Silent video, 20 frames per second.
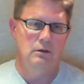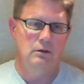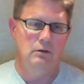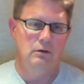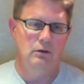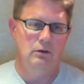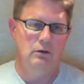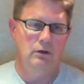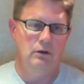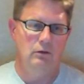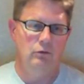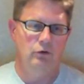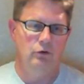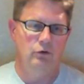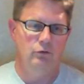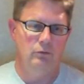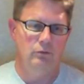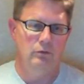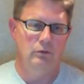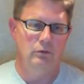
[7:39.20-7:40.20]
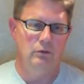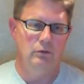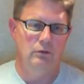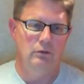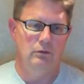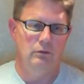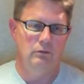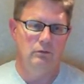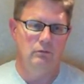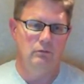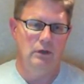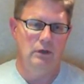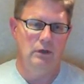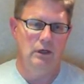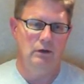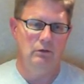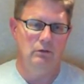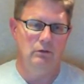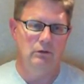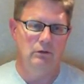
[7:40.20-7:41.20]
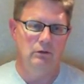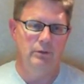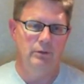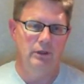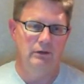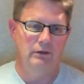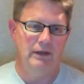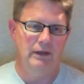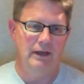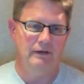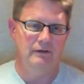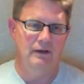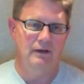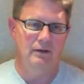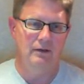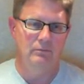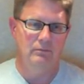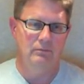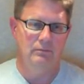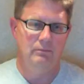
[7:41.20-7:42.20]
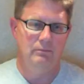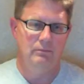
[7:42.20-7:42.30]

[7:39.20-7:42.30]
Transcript: okay, wow, a little bit of lag time.